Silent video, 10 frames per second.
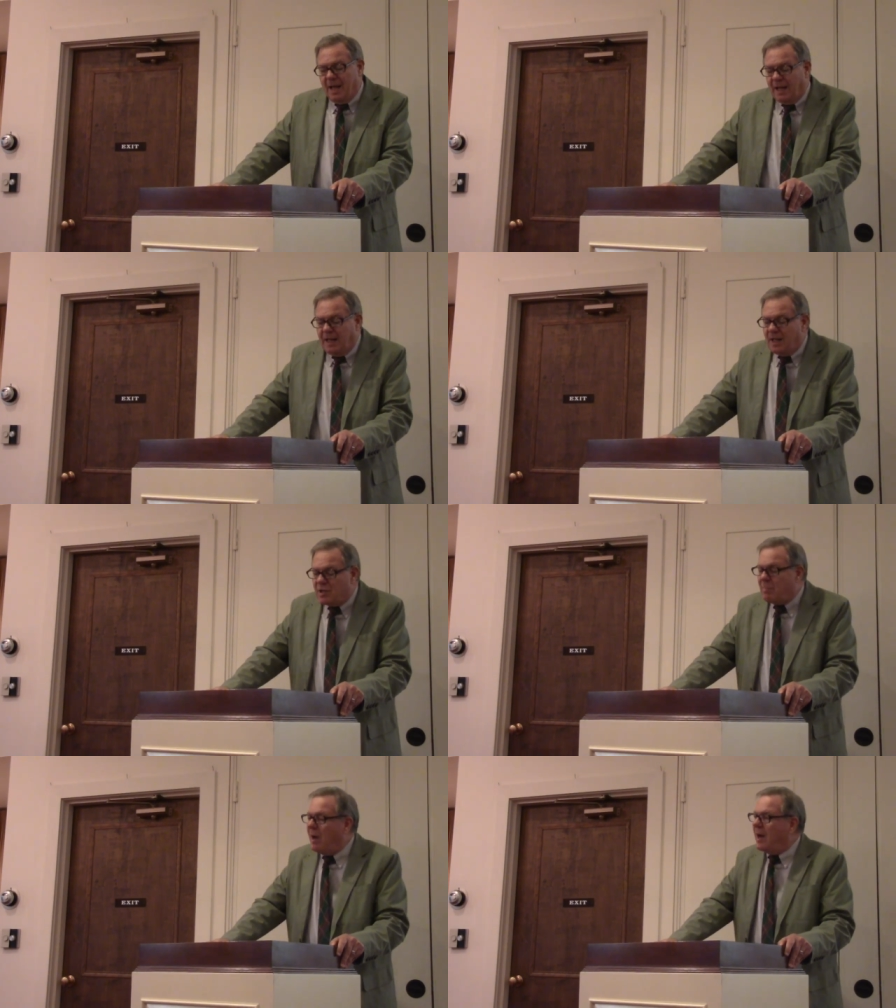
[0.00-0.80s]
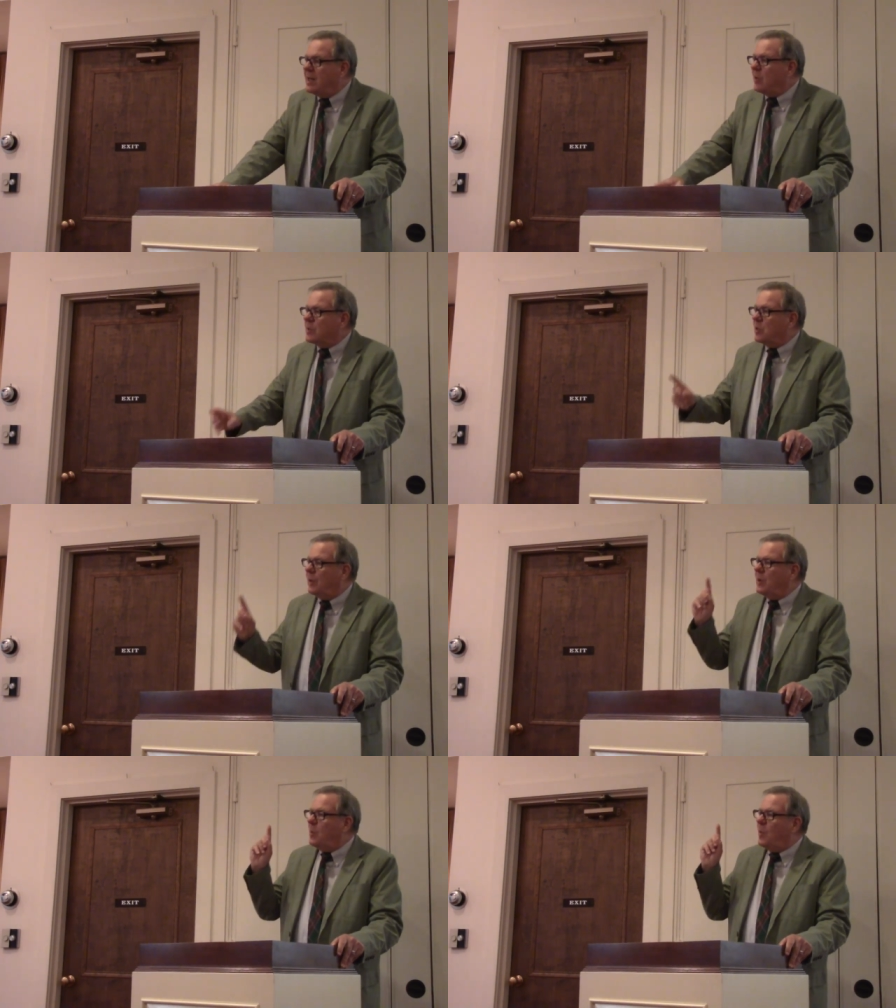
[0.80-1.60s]
And in his mind, there was
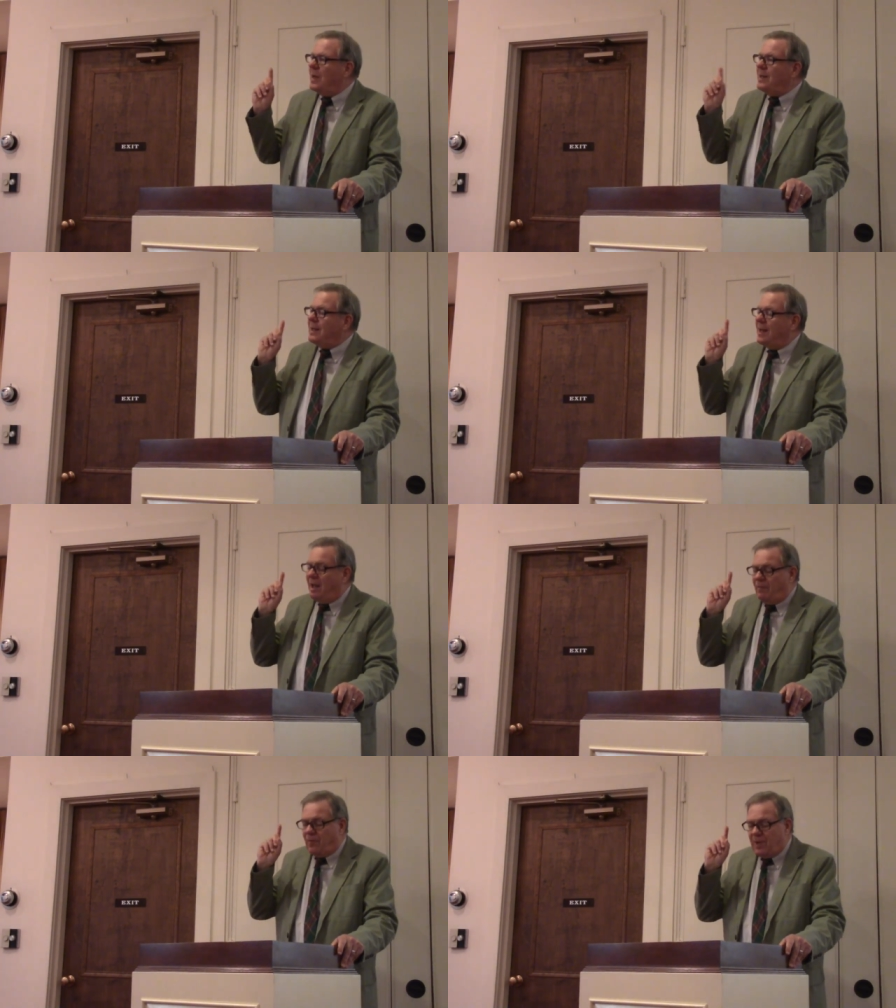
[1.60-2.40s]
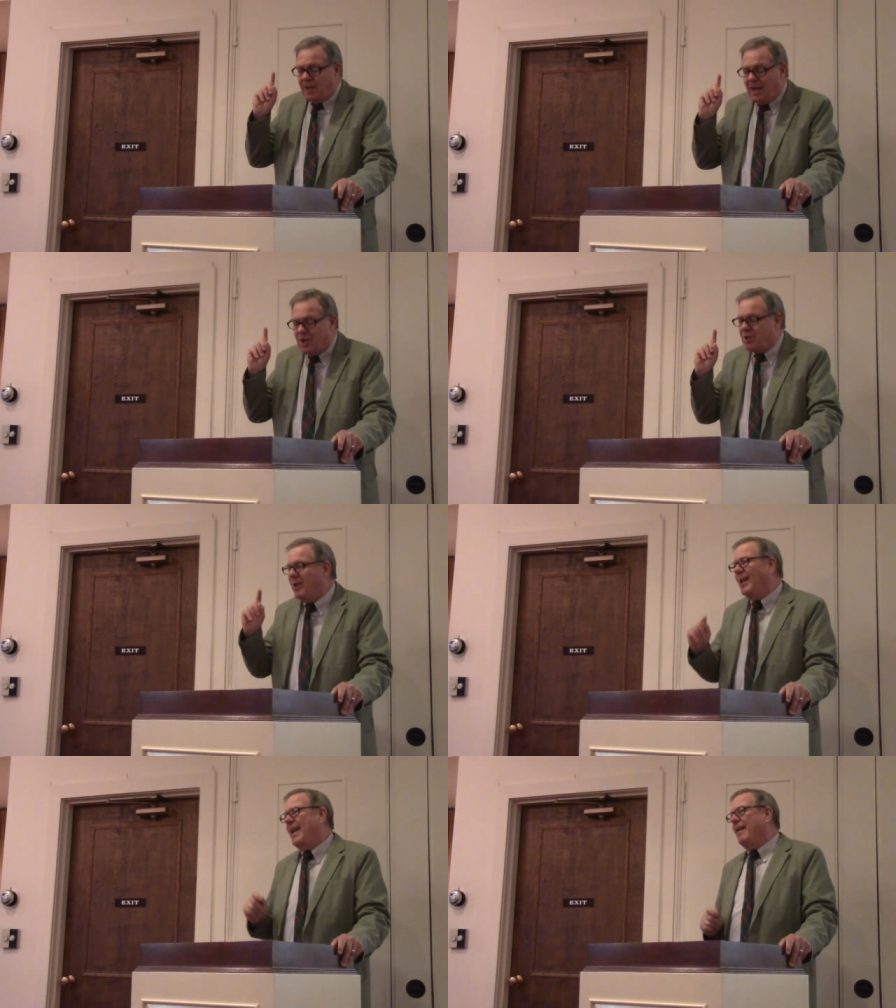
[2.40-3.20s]
only one
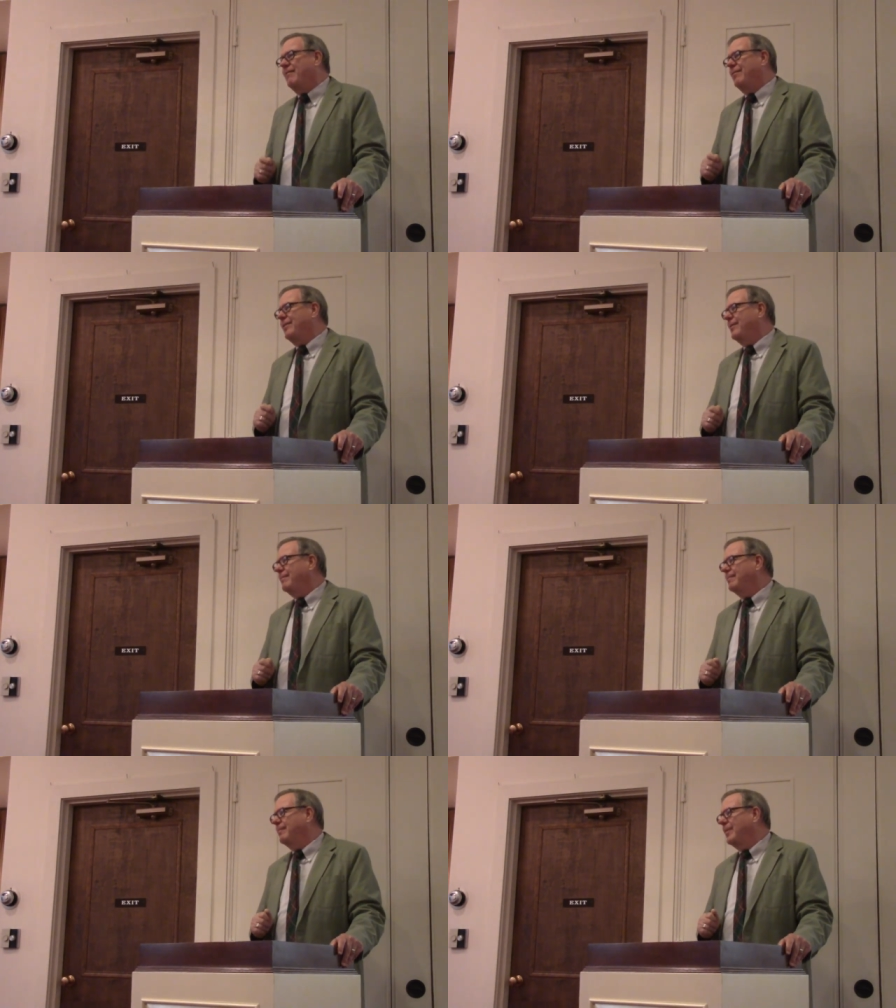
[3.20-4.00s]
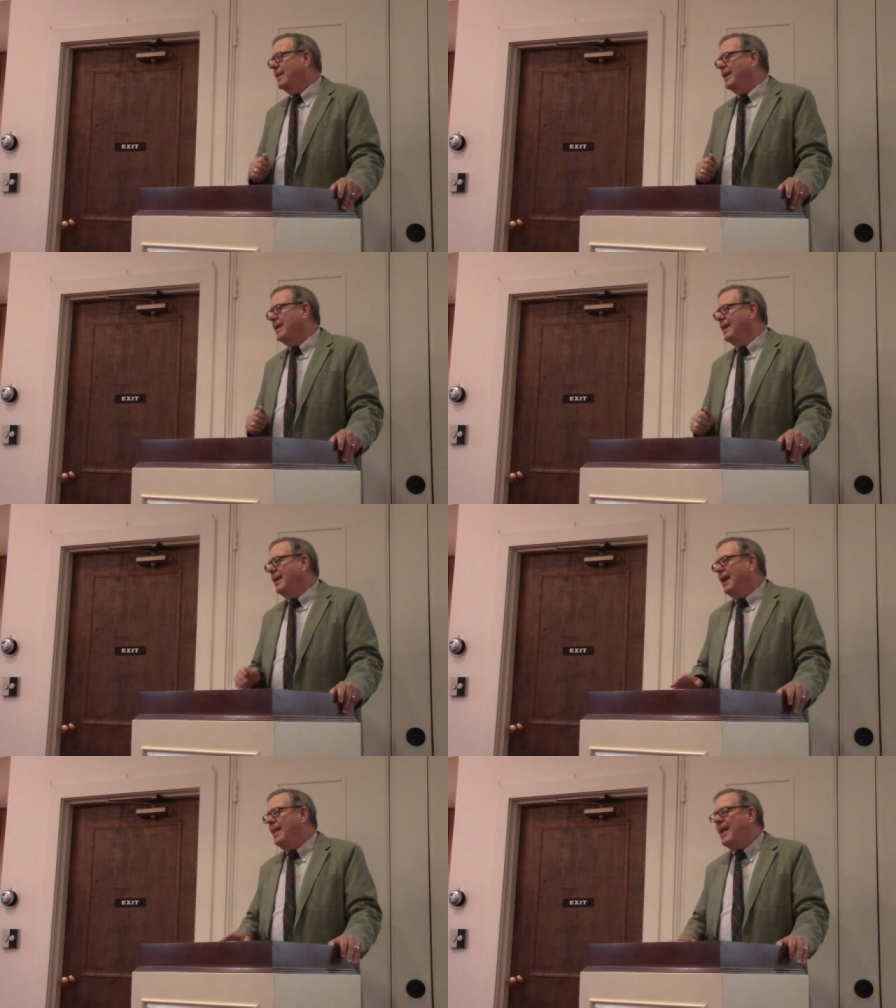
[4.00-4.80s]
confrontation left,
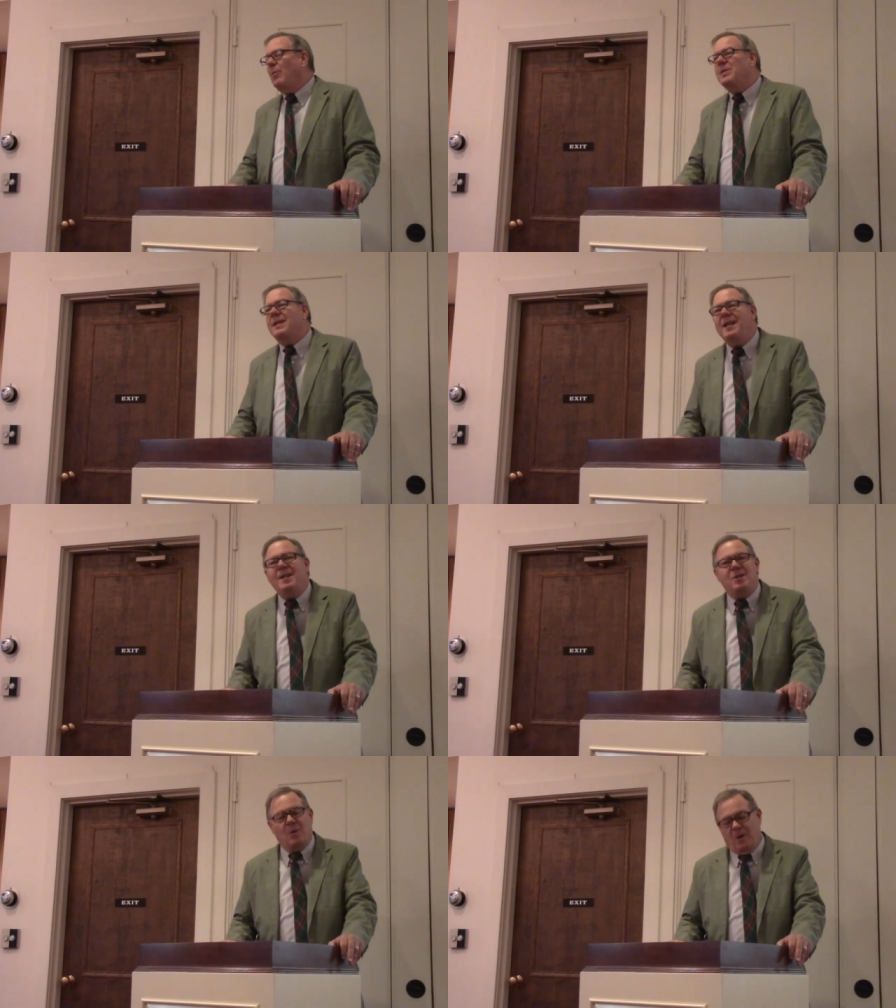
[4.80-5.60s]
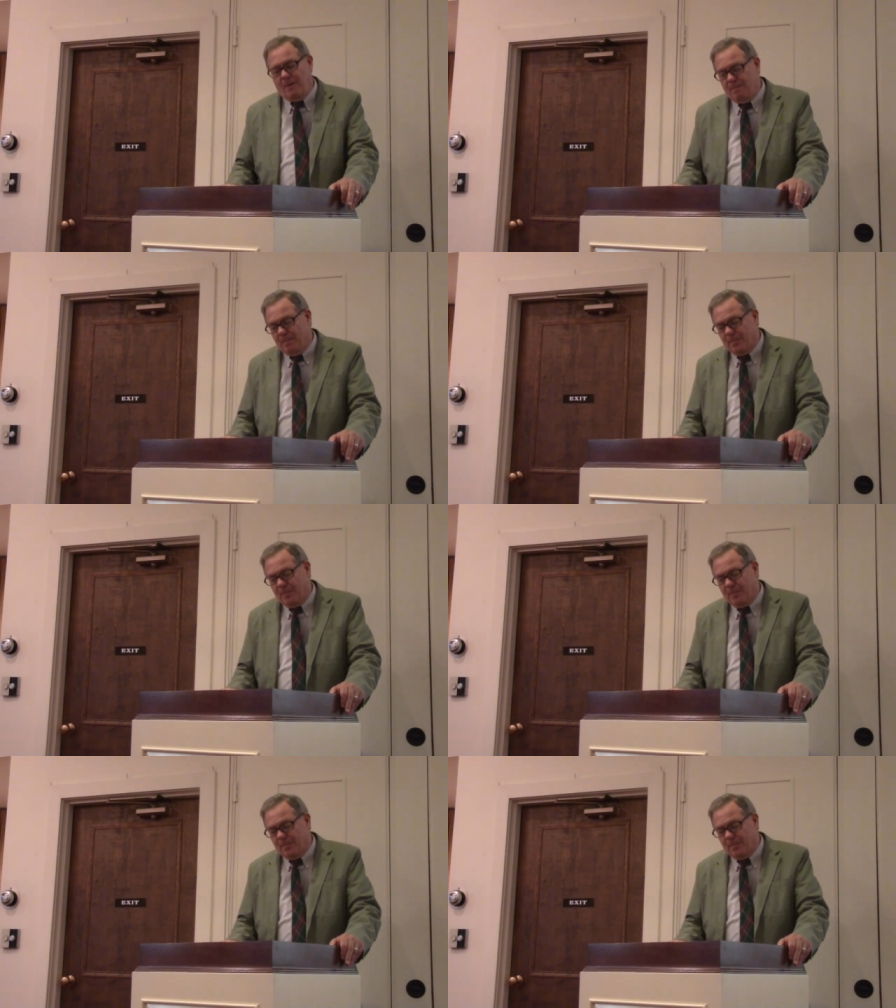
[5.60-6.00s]
and that was Esau.